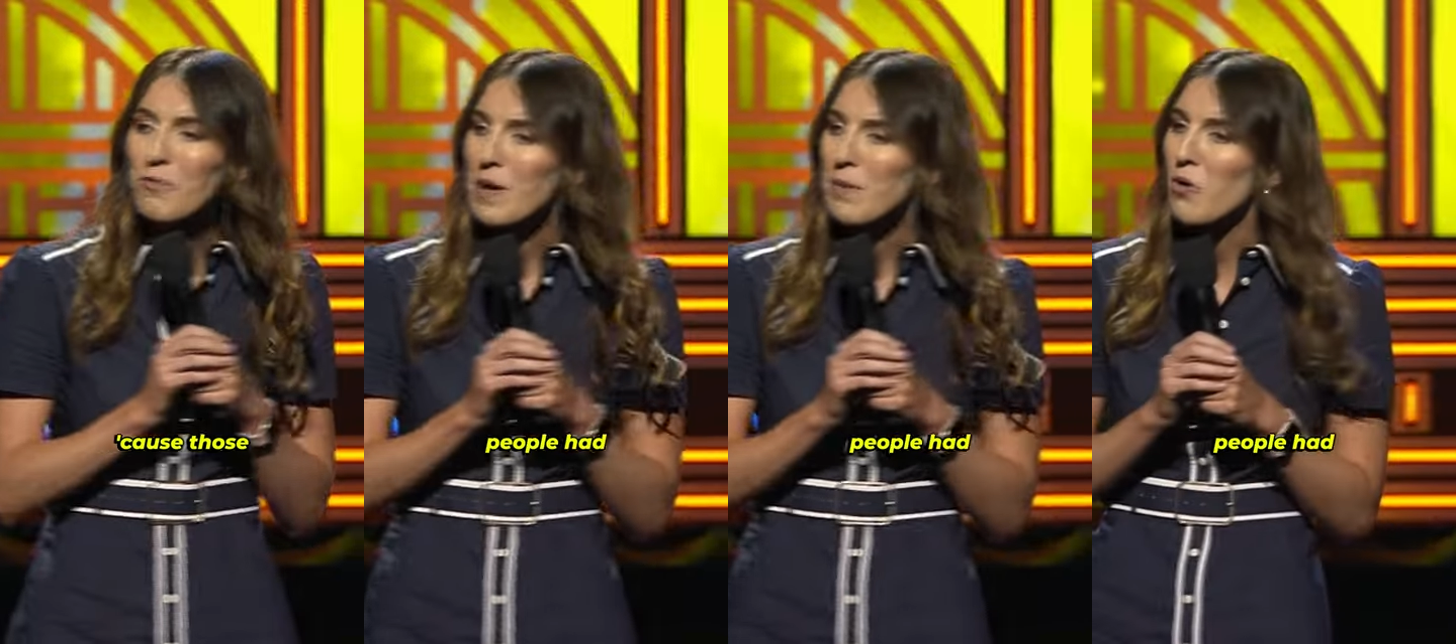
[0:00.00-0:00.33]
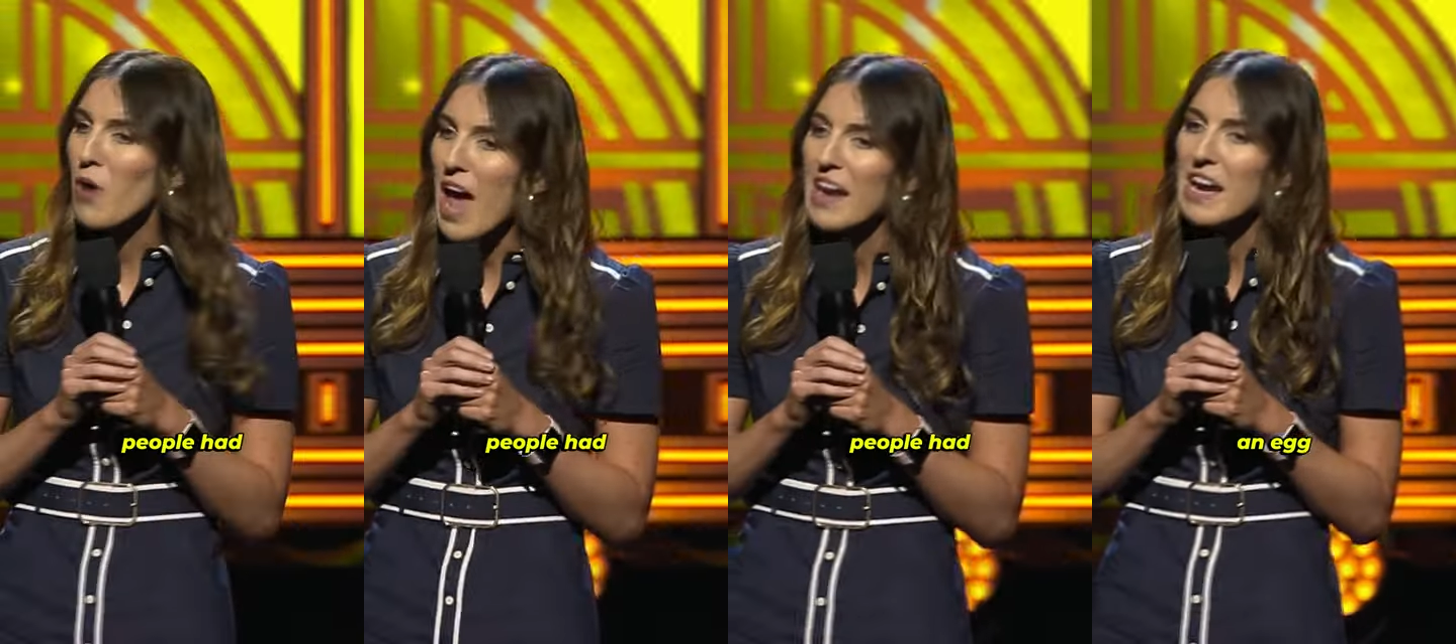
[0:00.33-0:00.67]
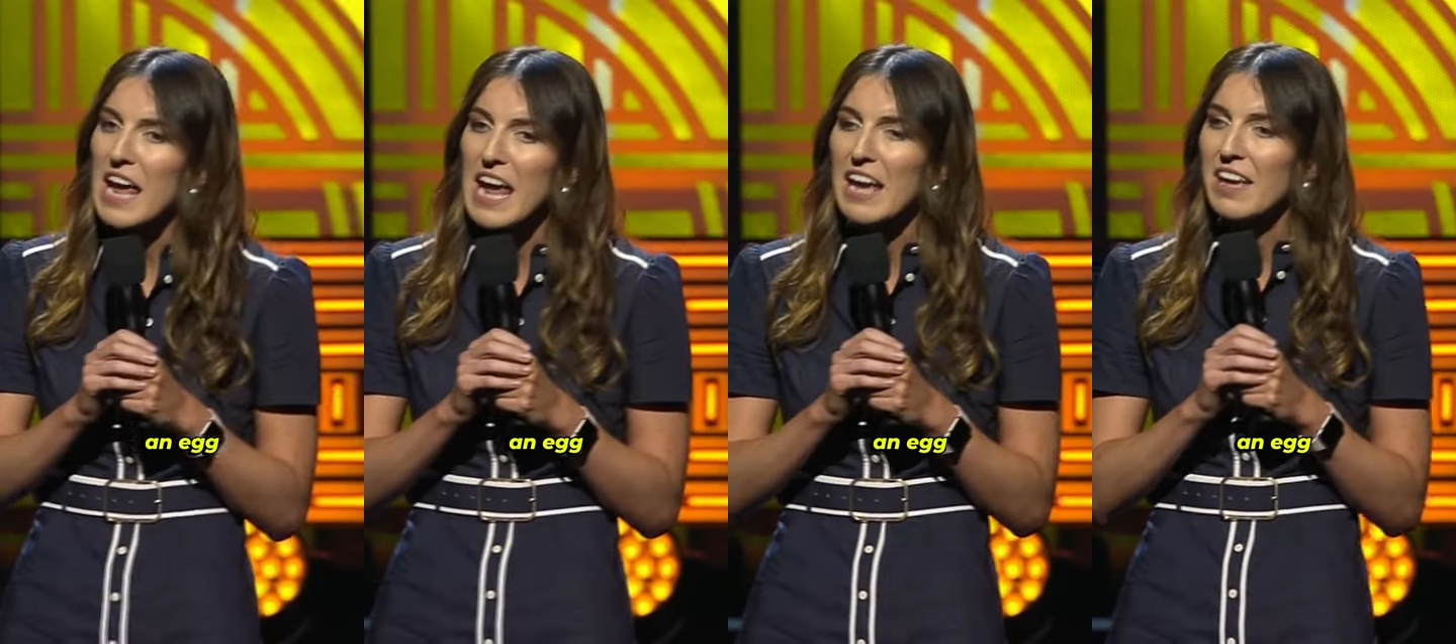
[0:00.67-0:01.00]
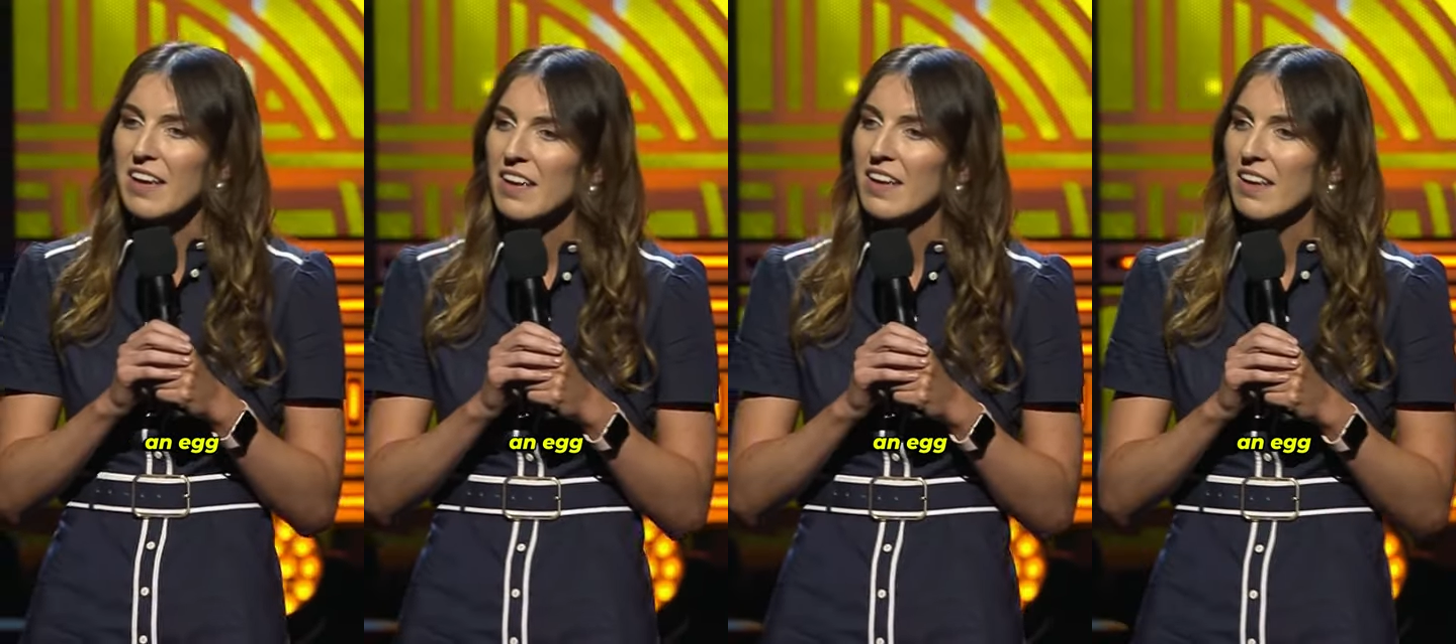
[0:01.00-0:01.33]
people had an
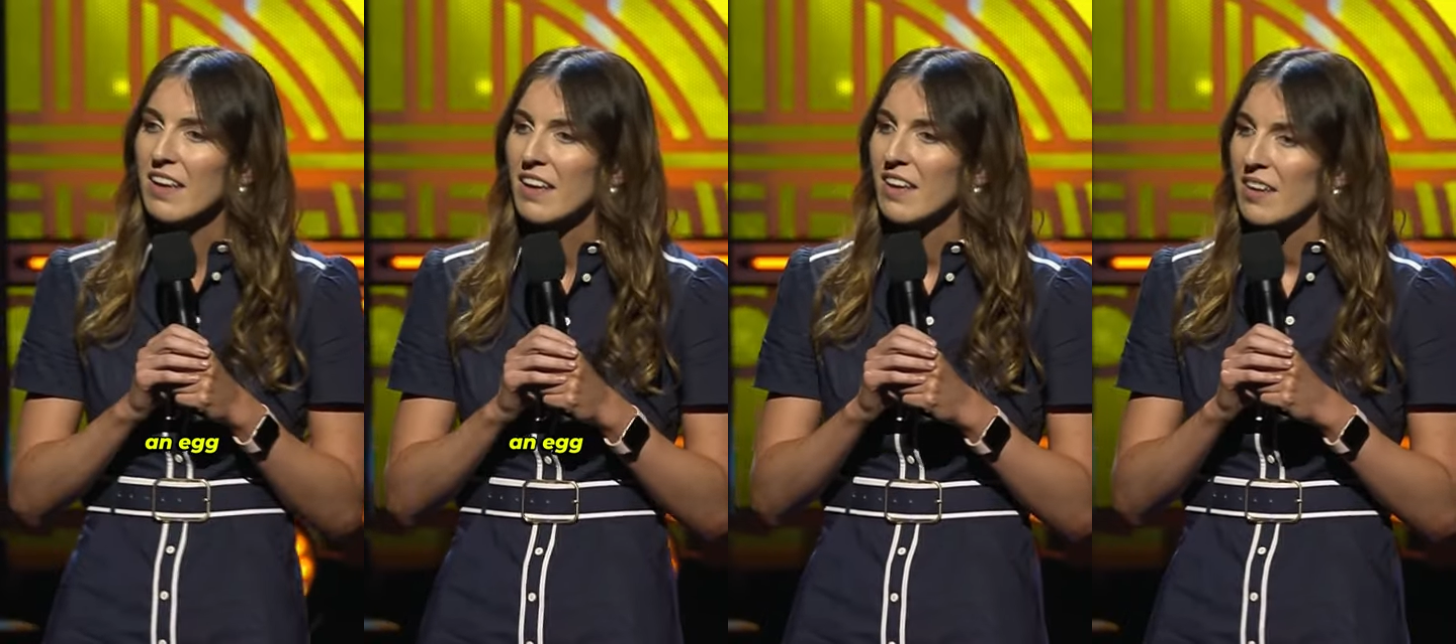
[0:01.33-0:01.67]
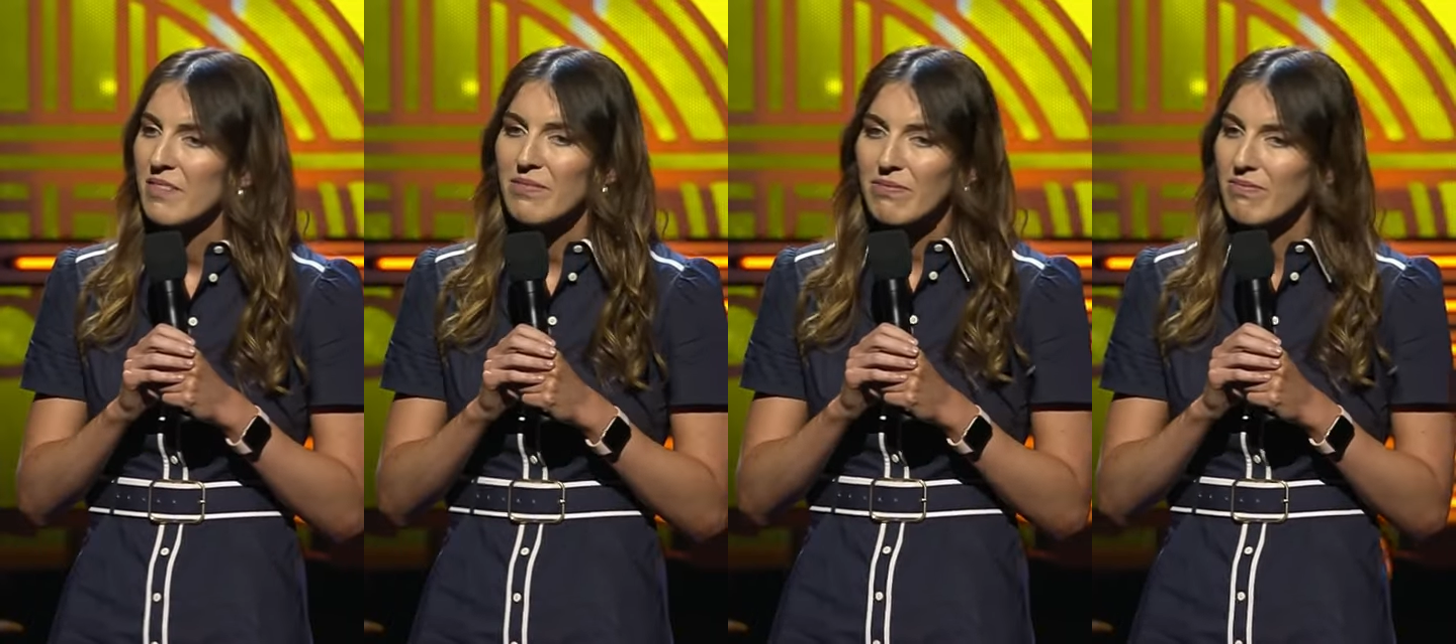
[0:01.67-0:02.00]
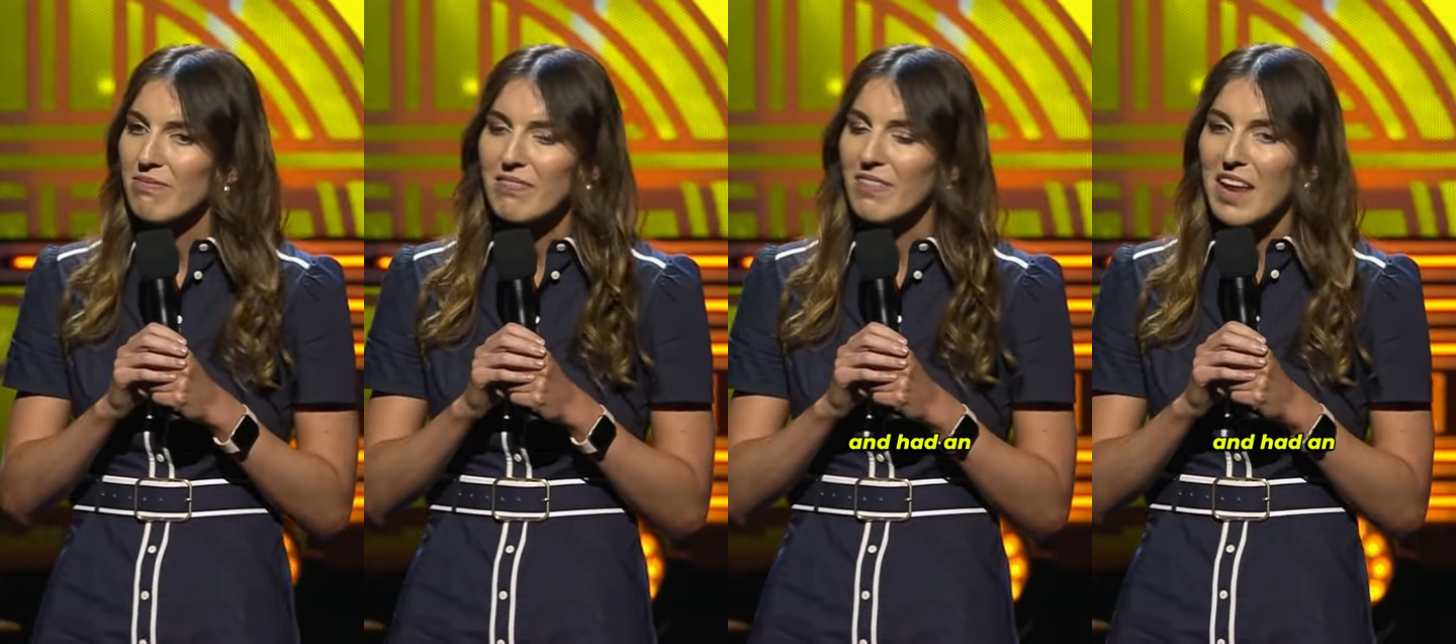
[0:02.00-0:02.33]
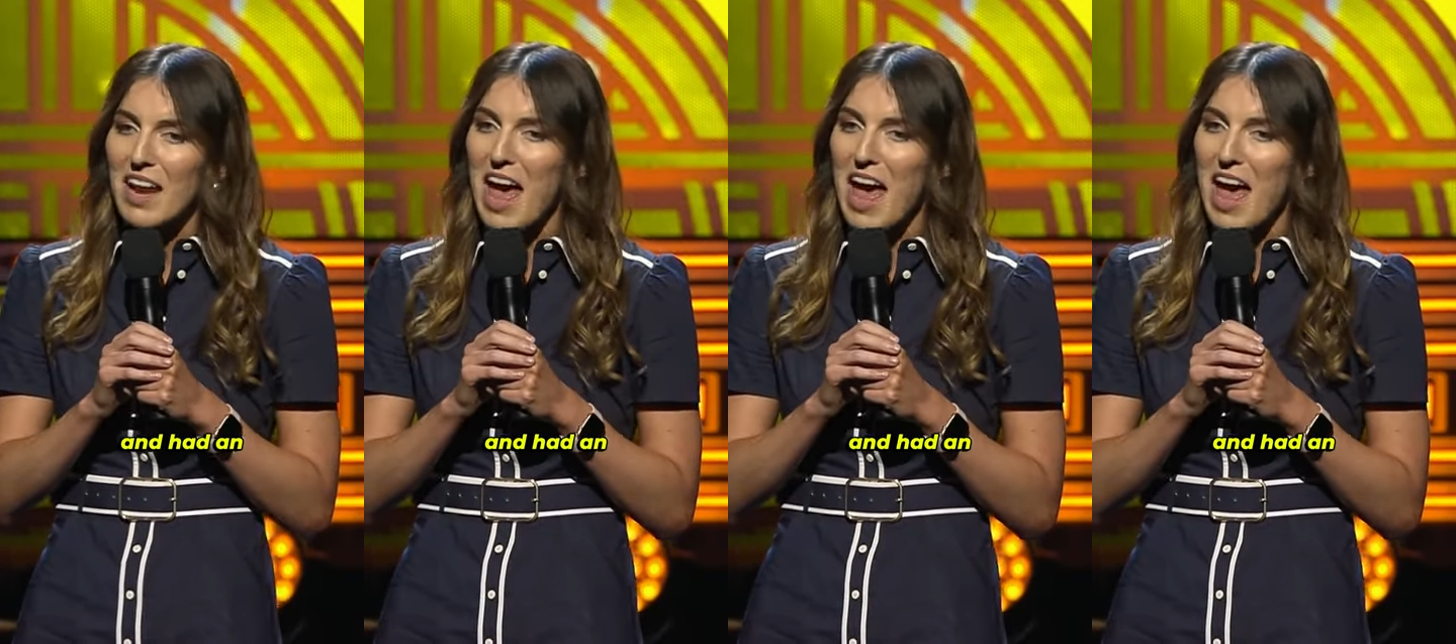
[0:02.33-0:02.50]
egg and